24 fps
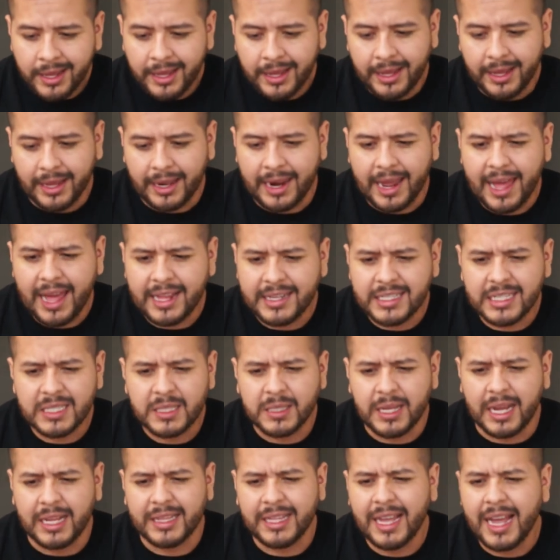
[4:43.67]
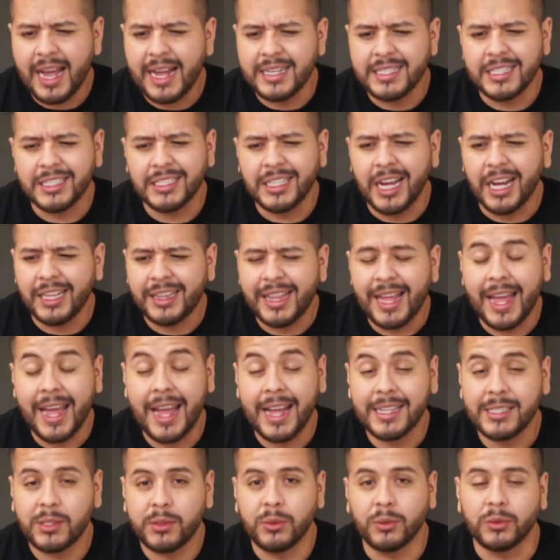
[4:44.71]
And I think I just got that
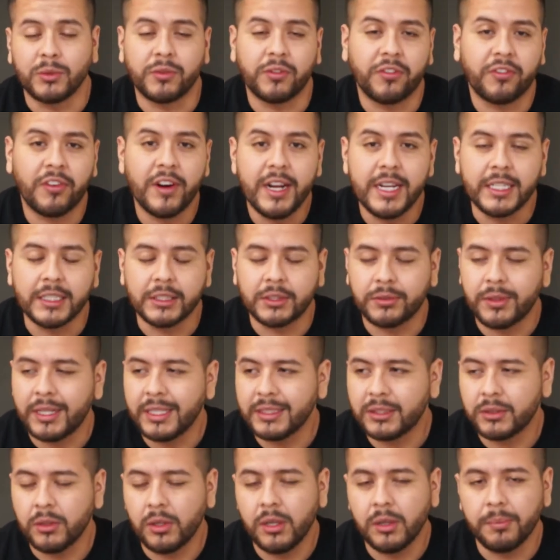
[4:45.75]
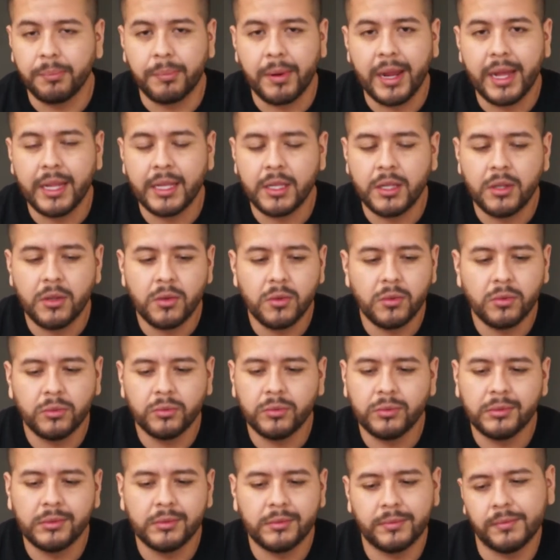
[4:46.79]
hat, so it was fresh, right, so it looked brand new,
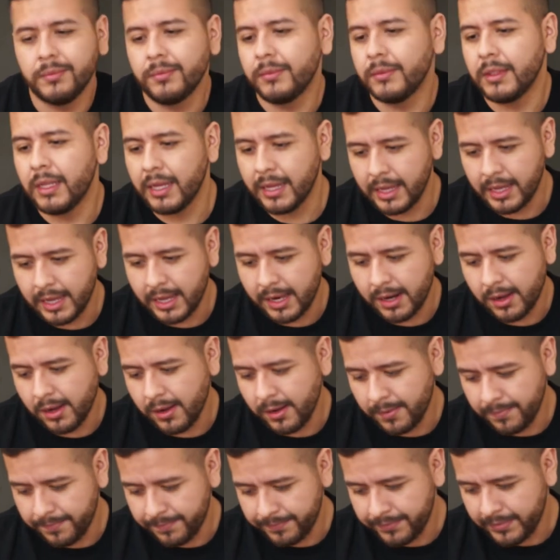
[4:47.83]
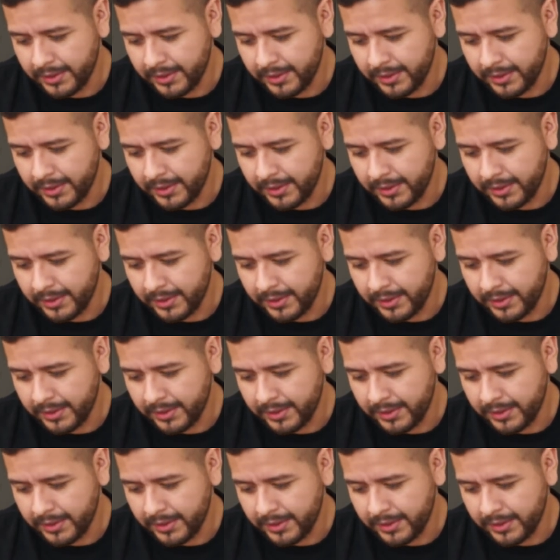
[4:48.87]
and I'm